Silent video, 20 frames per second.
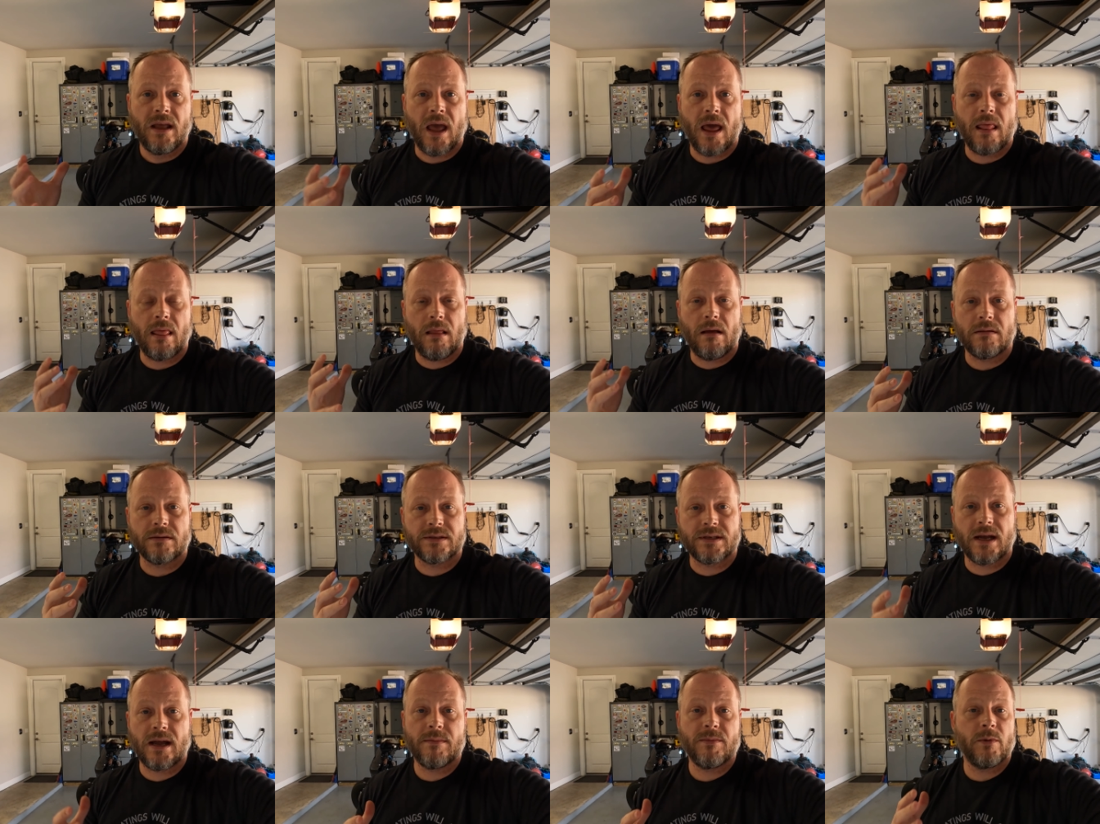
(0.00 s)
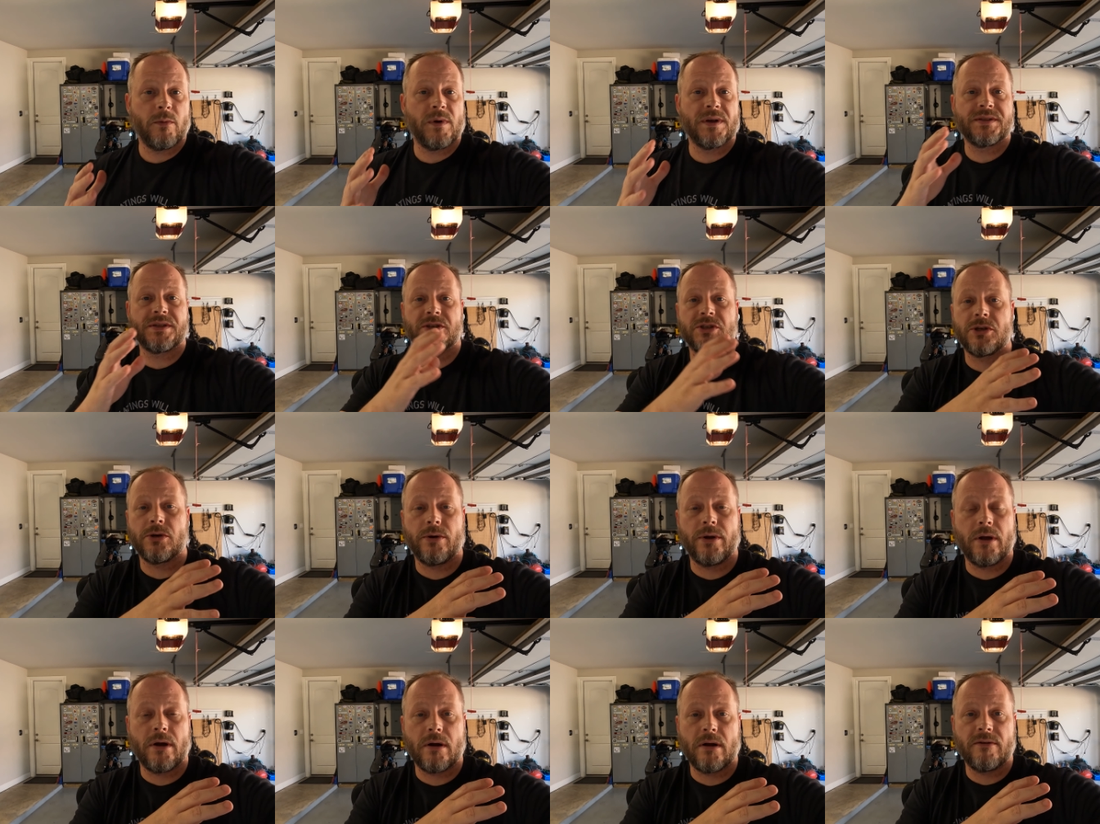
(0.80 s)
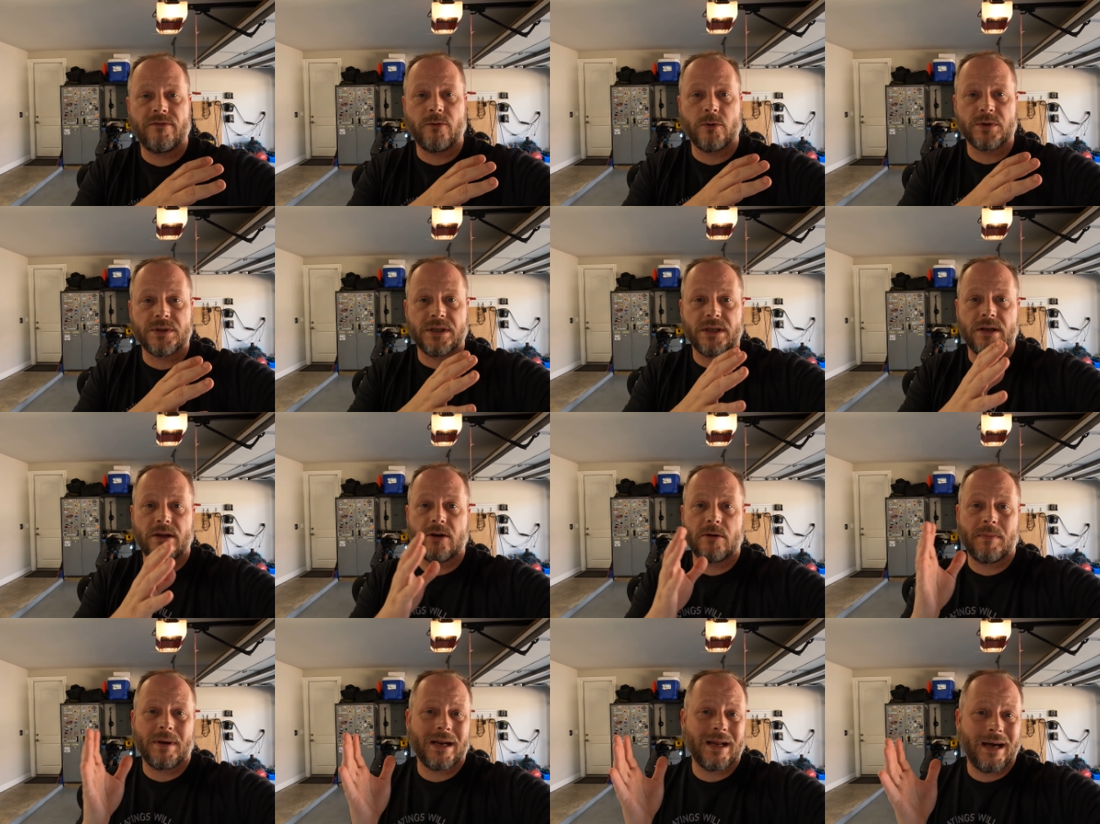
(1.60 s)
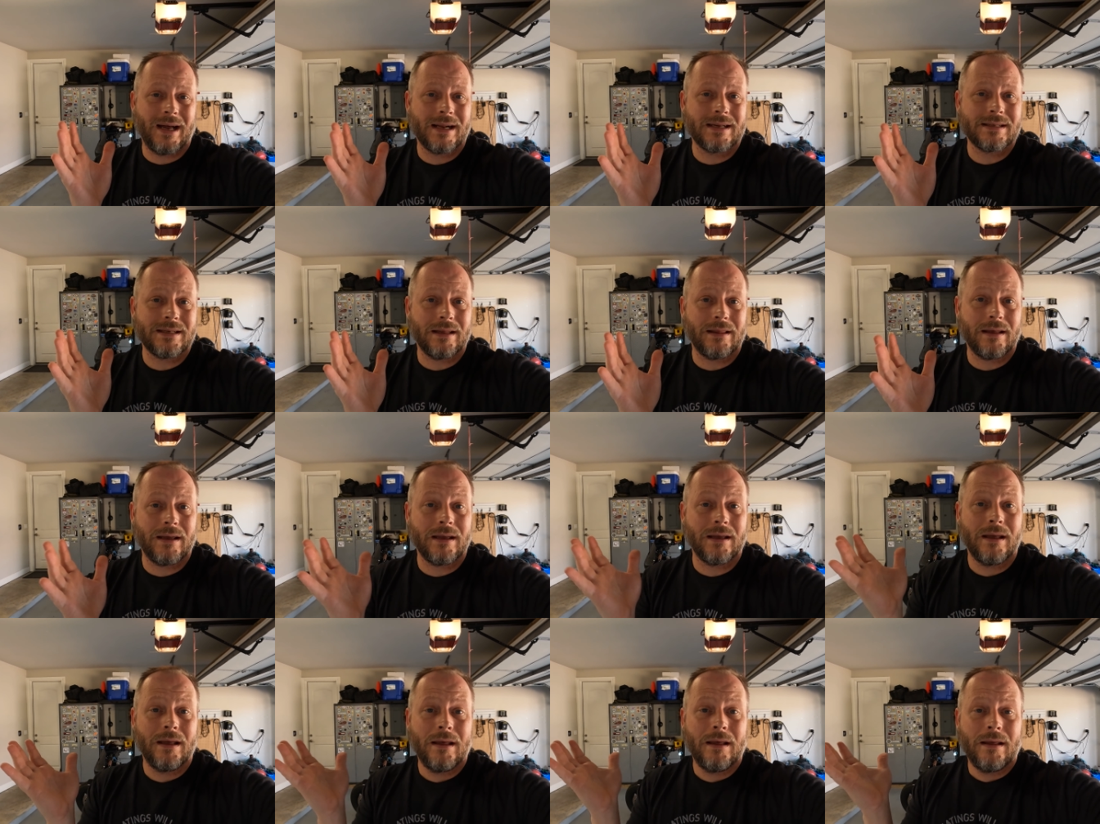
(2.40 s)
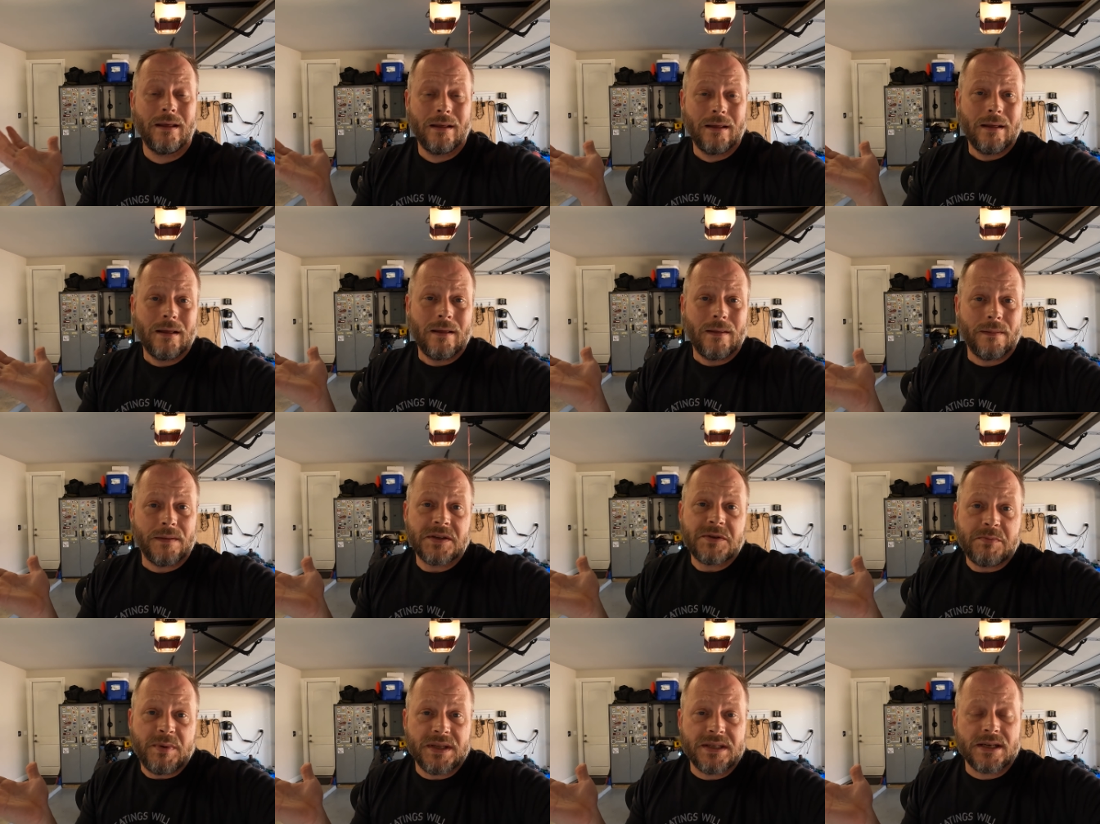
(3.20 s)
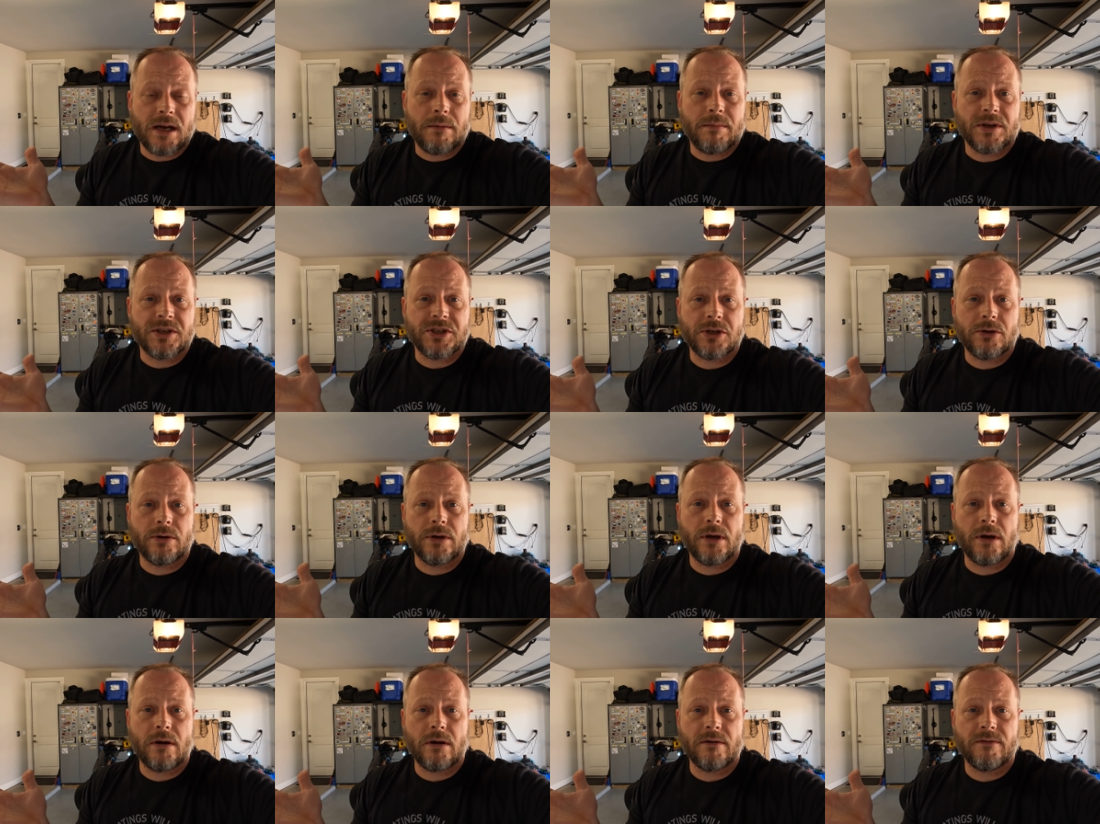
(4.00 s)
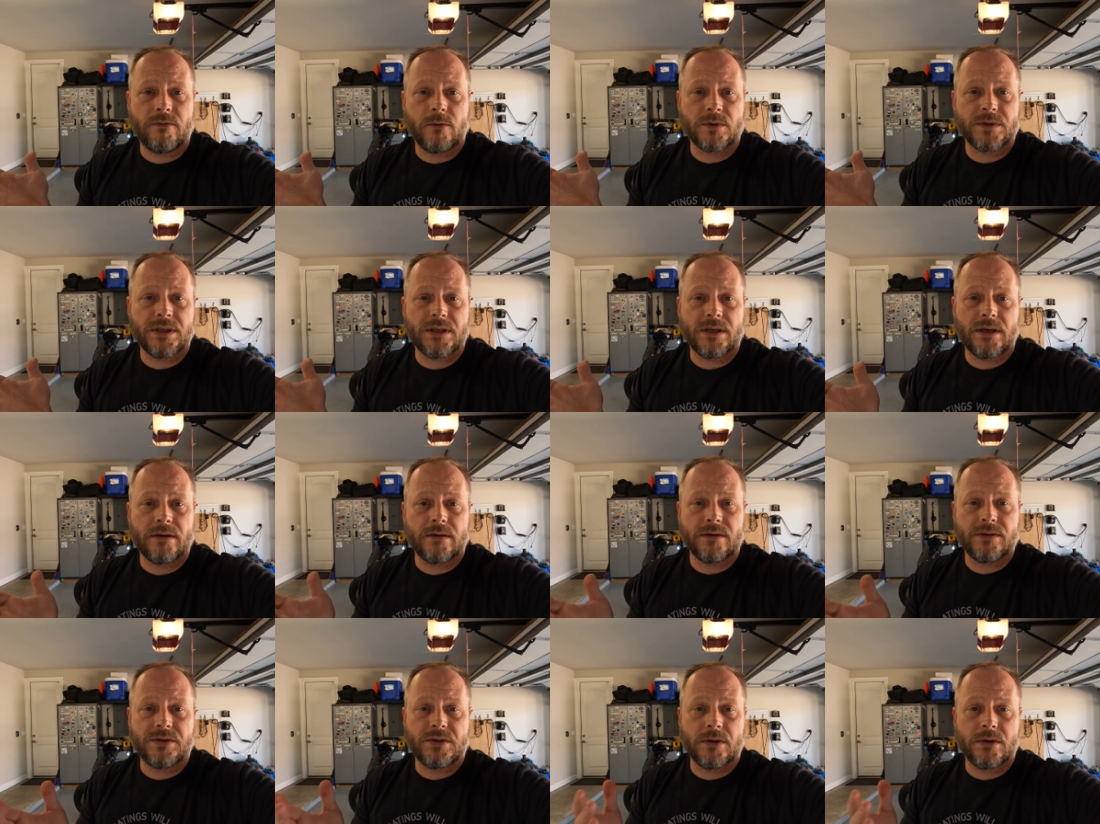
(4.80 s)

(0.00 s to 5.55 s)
in a long time. It was the Shoei RF 1400, but I honestly think this beats out my Shoei RF 1400.